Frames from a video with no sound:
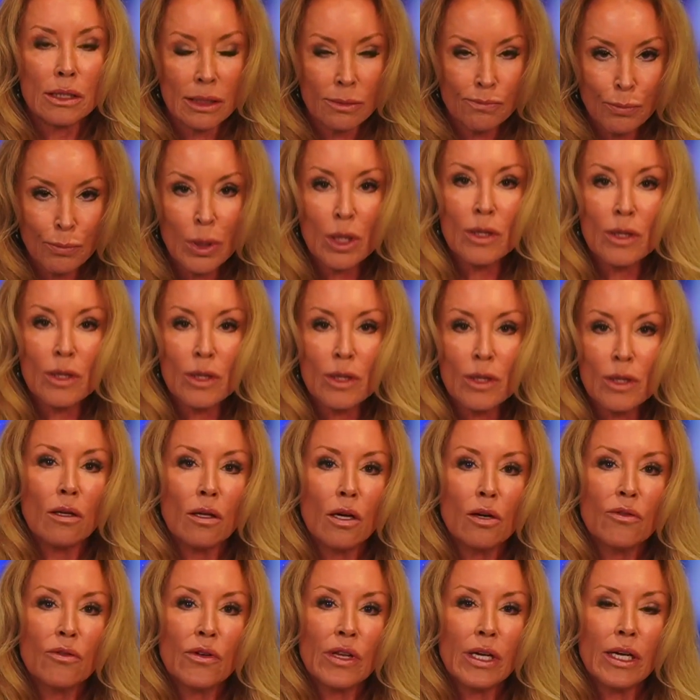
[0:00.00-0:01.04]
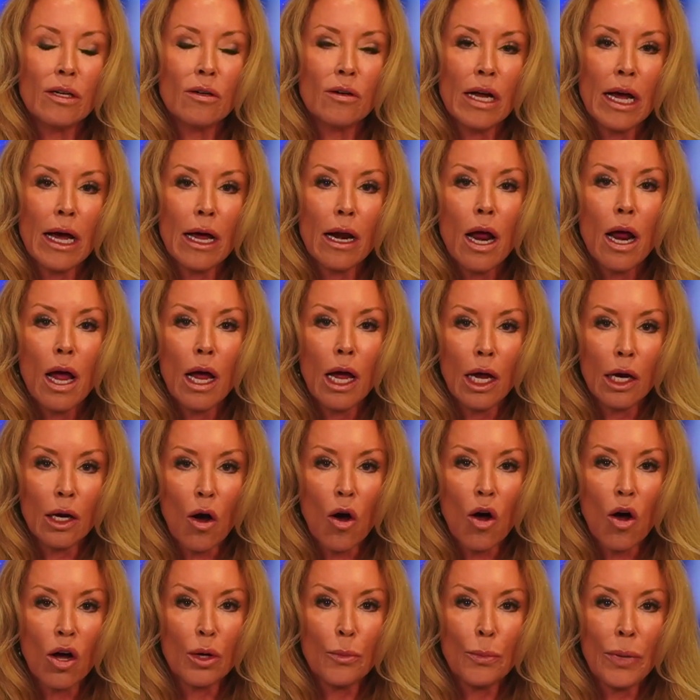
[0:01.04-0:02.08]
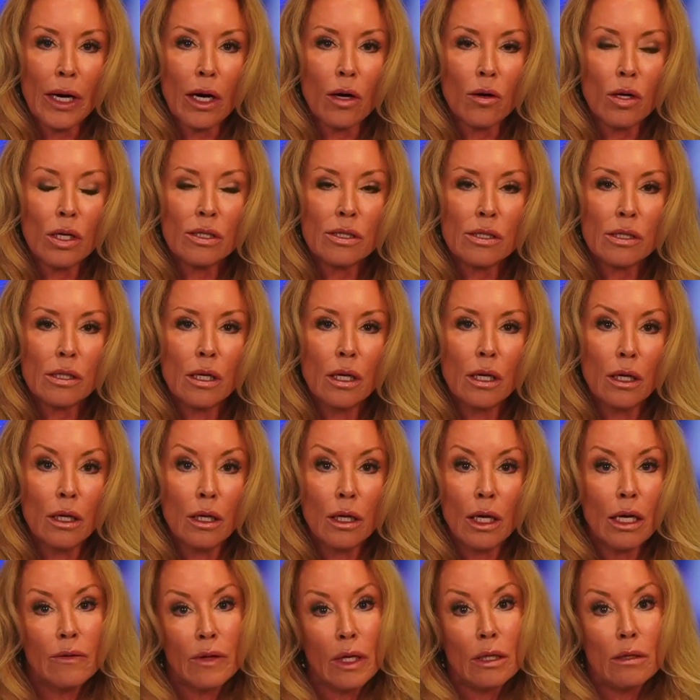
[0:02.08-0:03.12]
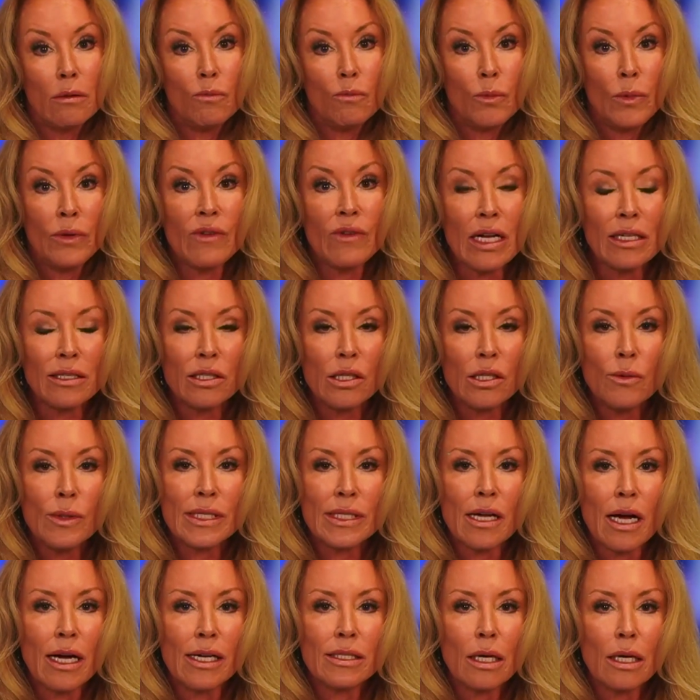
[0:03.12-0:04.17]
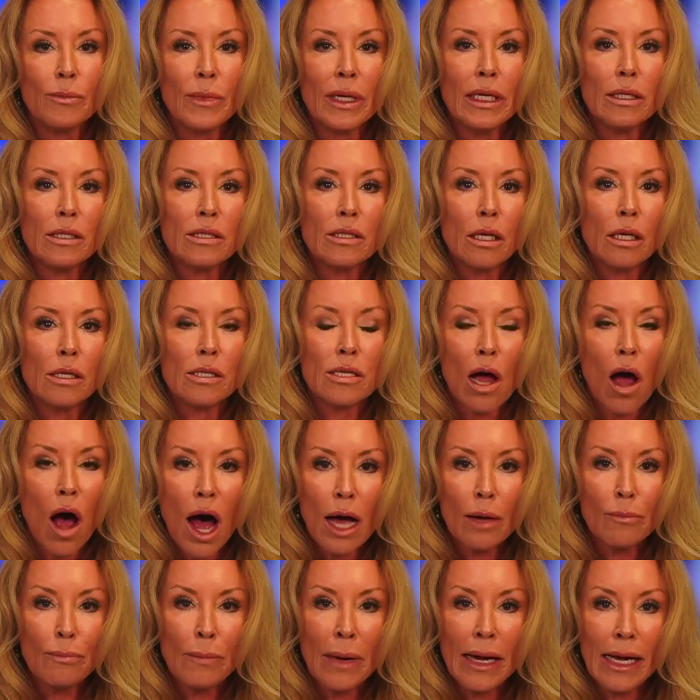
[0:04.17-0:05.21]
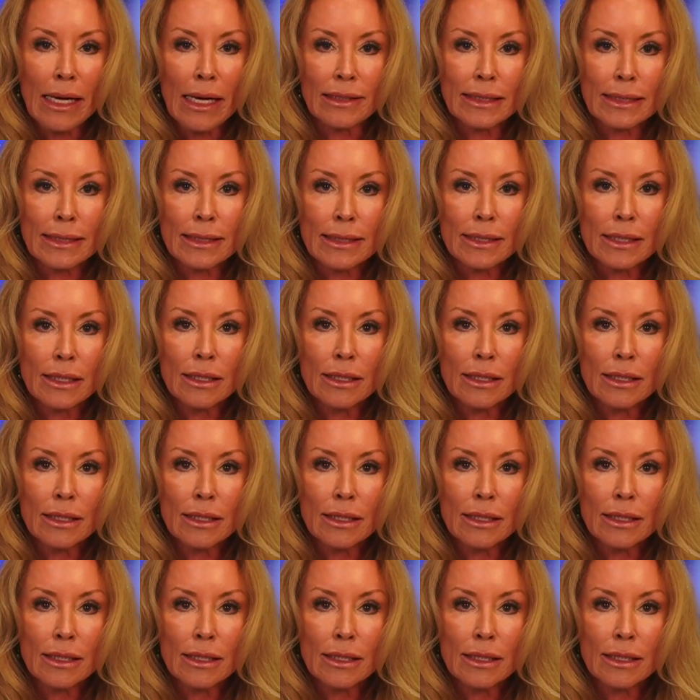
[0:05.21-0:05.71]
put this all over the internet and call your parents. And then we've got suicides. I mean, it's a hot mess.